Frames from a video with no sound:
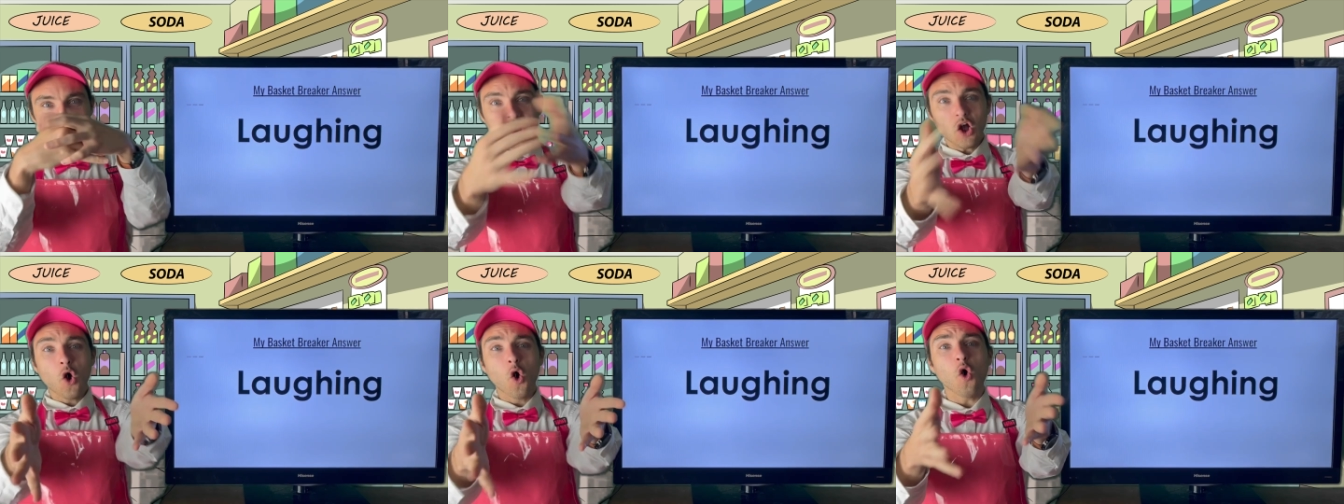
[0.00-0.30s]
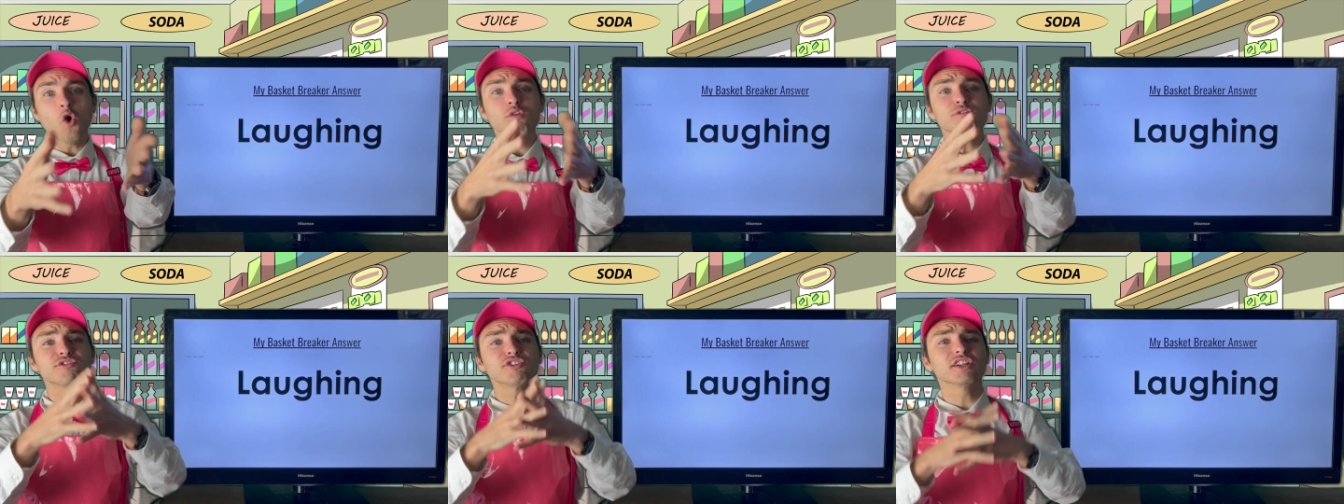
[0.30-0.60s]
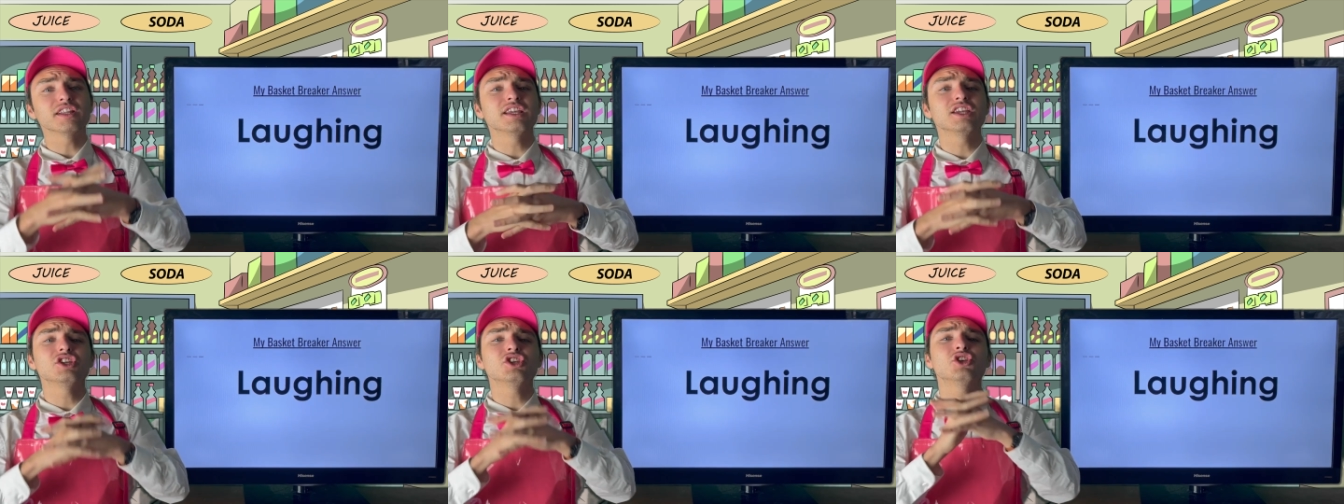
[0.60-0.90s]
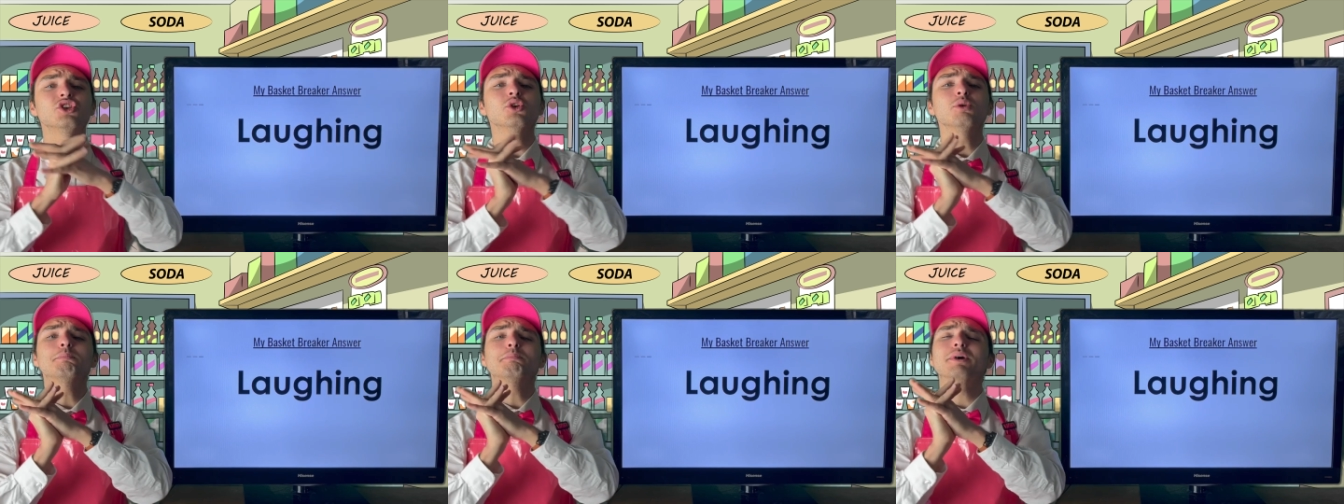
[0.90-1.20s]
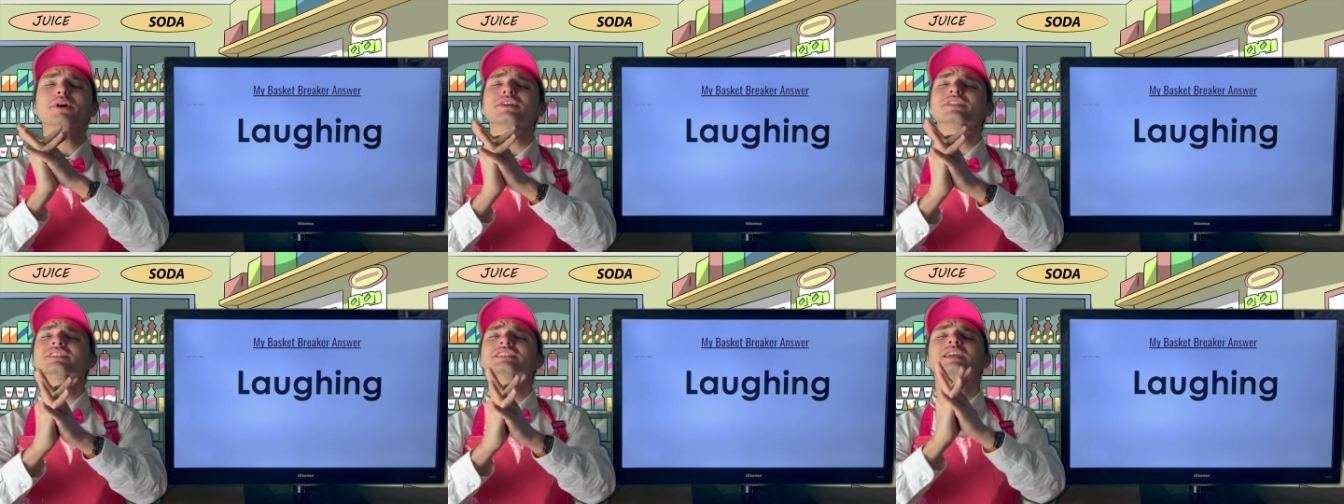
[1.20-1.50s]
hopefully you
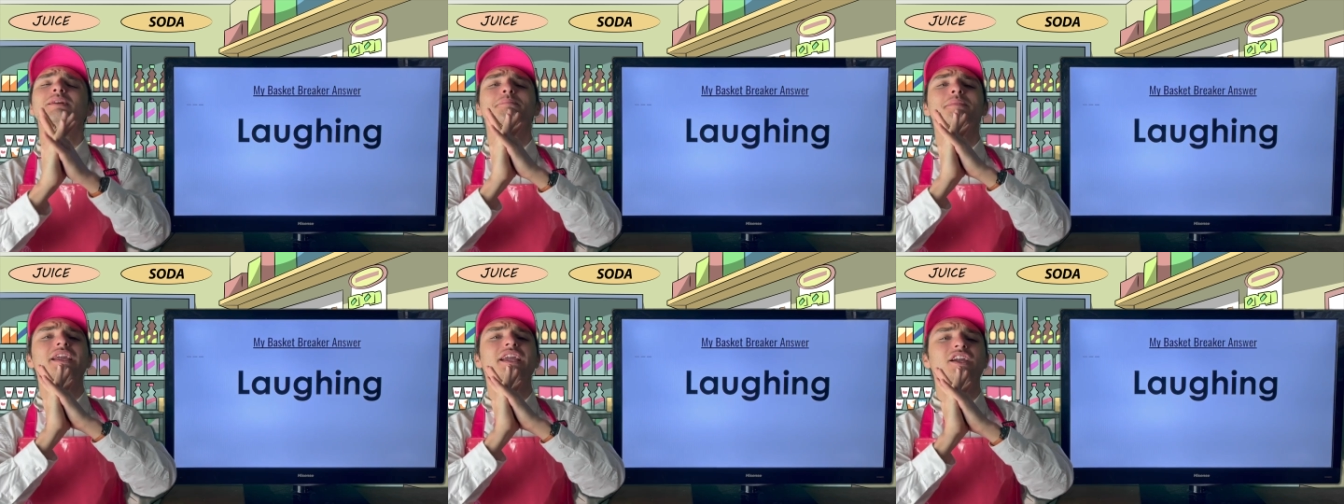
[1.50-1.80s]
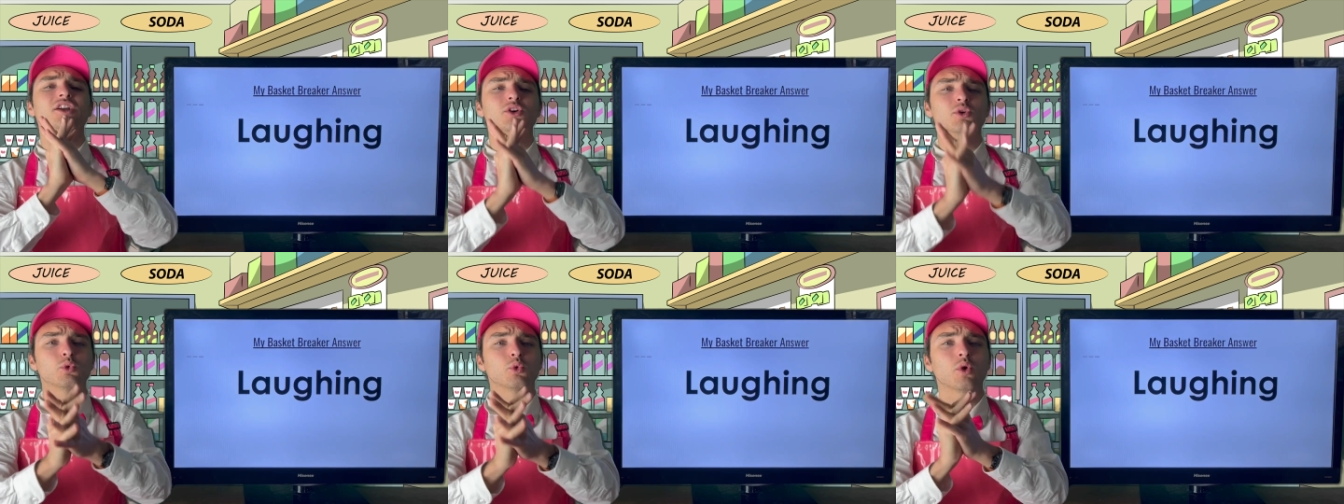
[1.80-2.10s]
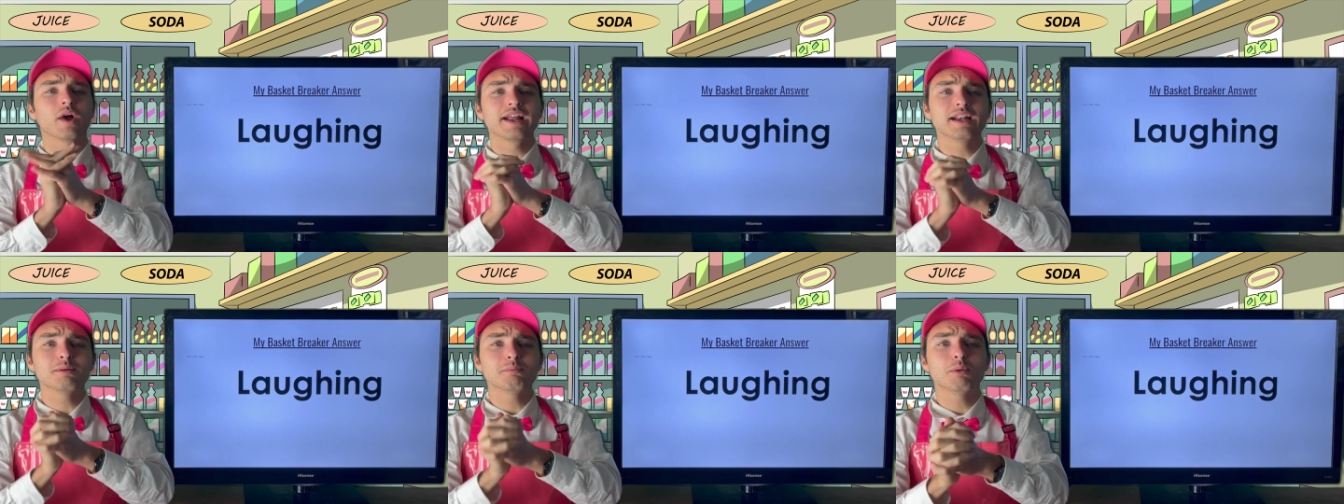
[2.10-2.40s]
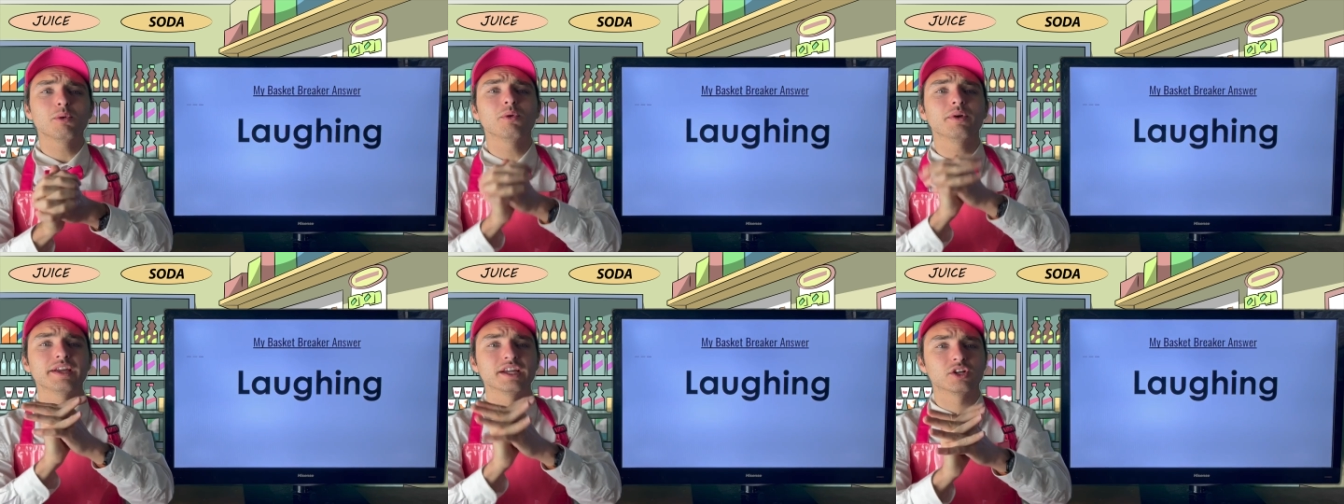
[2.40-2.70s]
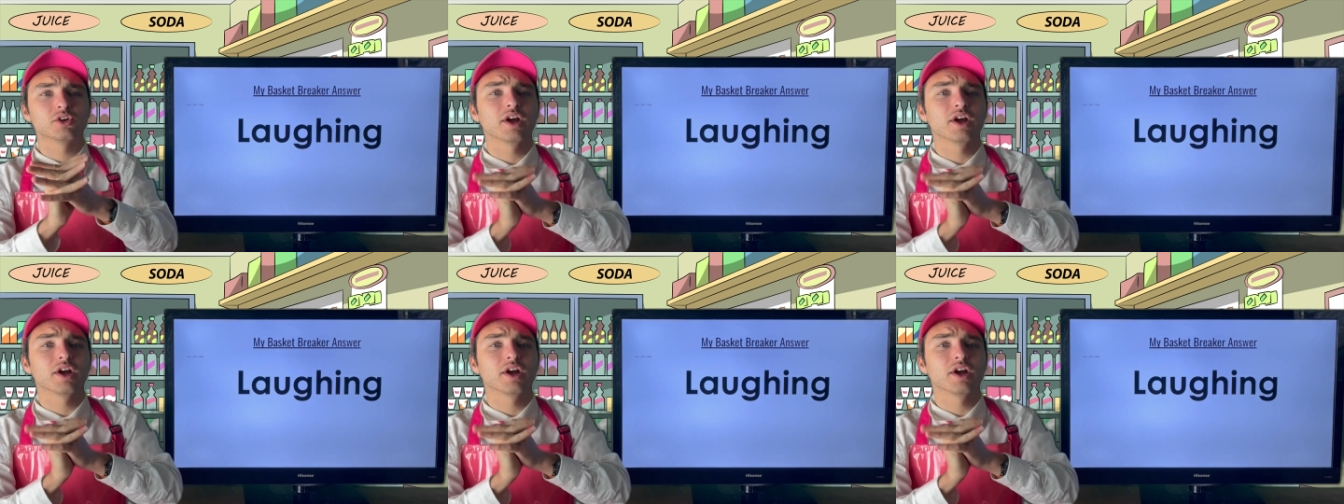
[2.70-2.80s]
put some incredible